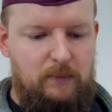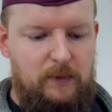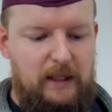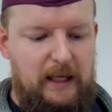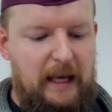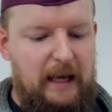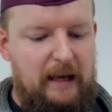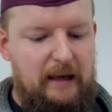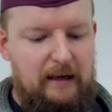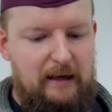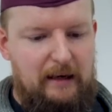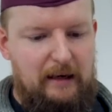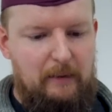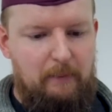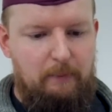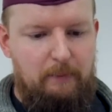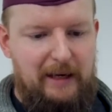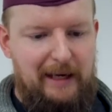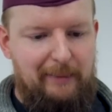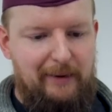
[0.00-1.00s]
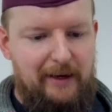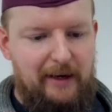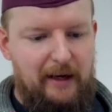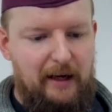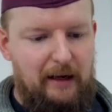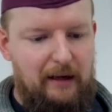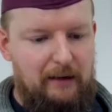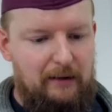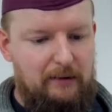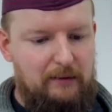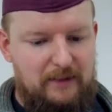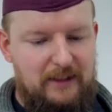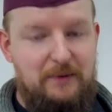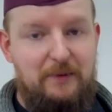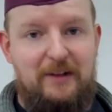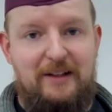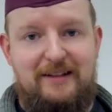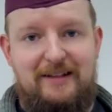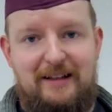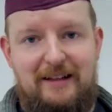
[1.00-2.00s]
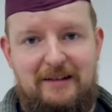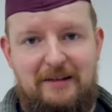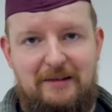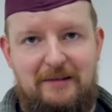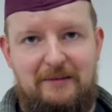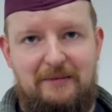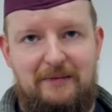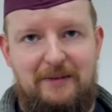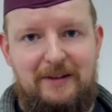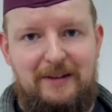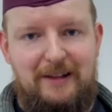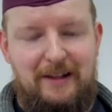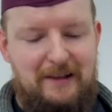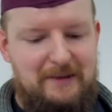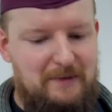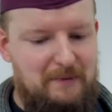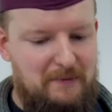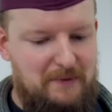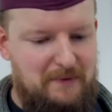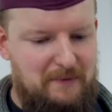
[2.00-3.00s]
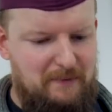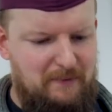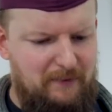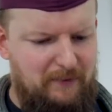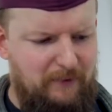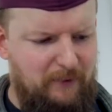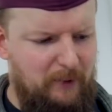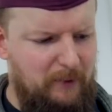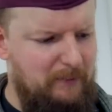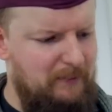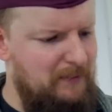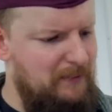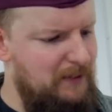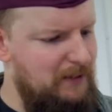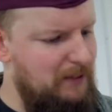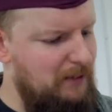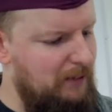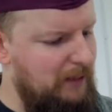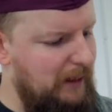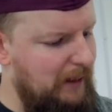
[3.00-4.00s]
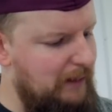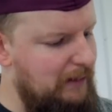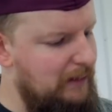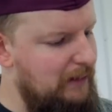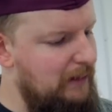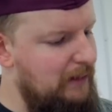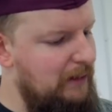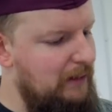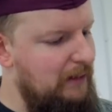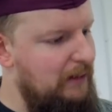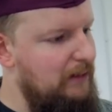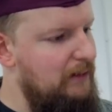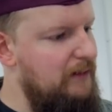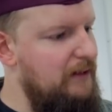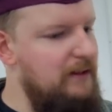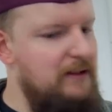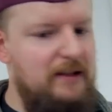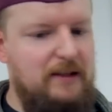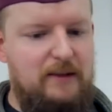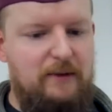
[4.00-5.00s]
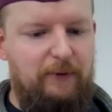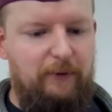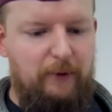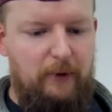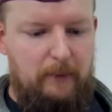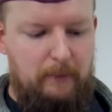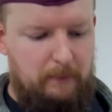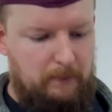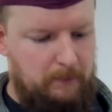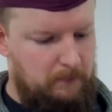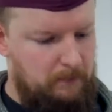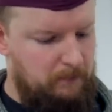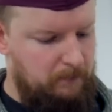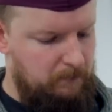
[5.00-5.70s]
candy, baby doll. That's what it says on the customs form. Okay. This is from